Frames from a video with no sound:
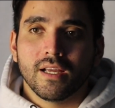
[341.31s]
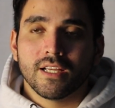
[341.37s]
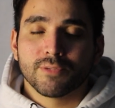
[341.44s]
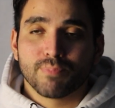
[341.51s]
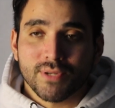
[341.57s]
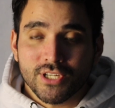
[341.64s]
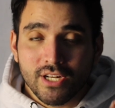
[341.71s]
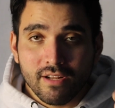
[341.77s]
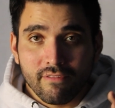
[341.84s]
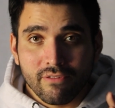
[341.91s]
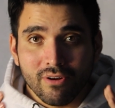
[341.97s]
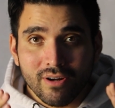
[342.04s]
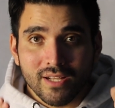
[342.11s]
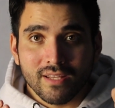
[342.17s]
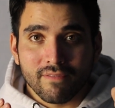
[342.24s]
Especially if
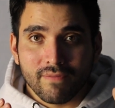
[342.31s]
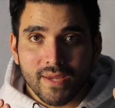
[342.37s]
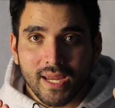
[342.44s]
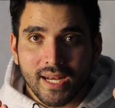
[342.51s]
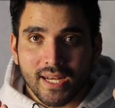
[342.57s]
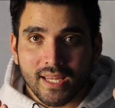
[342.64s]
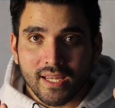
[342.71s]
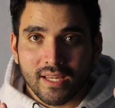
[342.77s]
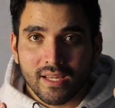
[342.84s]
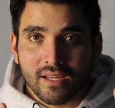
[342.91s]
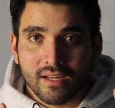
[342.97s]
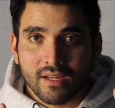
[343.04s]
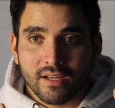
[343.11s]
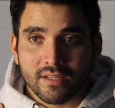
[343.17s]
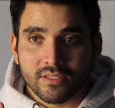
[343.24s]
you're in the beginning,
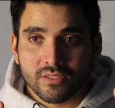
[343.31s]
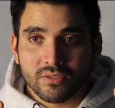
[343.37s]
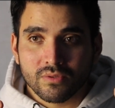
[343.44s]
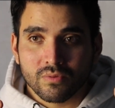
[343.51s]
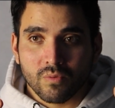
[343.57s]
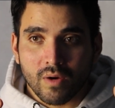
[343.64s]
because